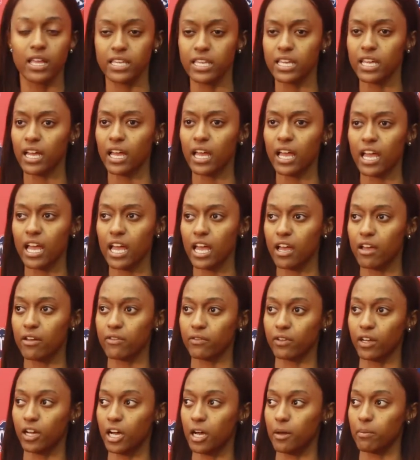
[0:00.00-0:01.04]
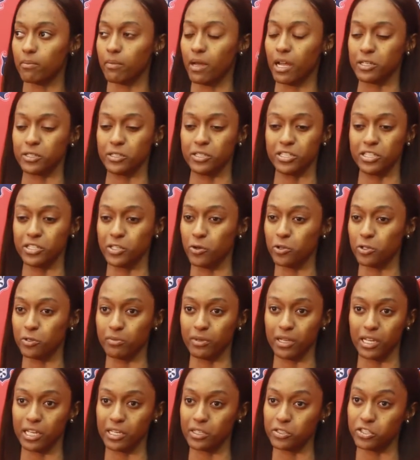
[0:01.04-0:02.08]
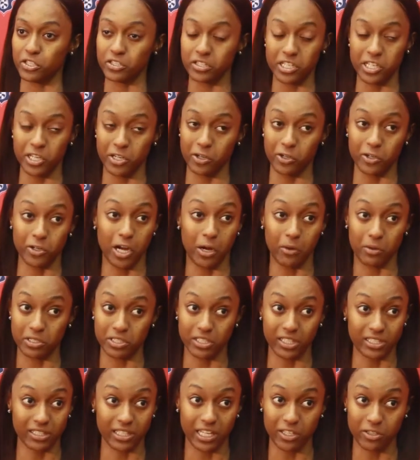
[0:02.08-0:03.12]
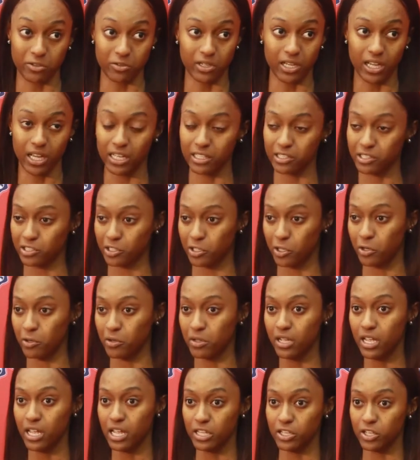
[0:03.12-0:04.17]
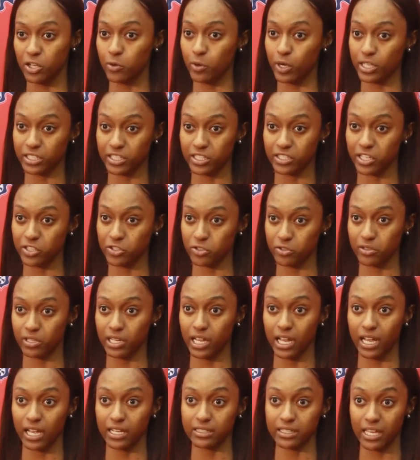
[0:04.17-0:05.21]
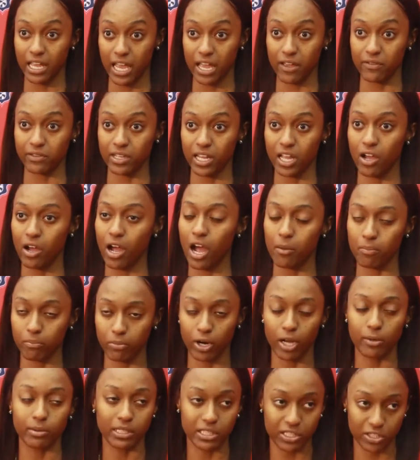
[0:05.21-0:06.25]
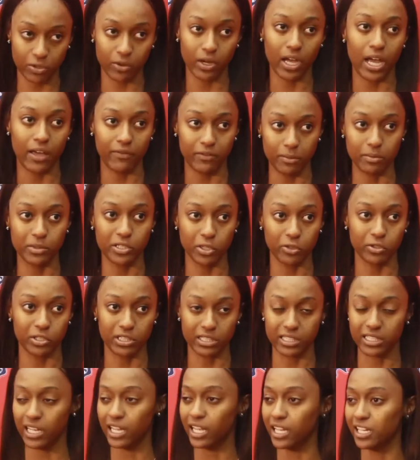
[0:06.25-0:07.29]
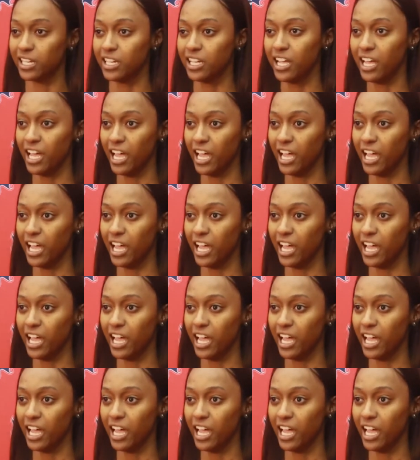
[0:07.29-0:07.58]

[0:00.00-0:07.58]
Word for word: Yeah, I have. Um, I just told them like just a year ago I was just like you guys. So the questions that you guys have now, I probably still have them till this day.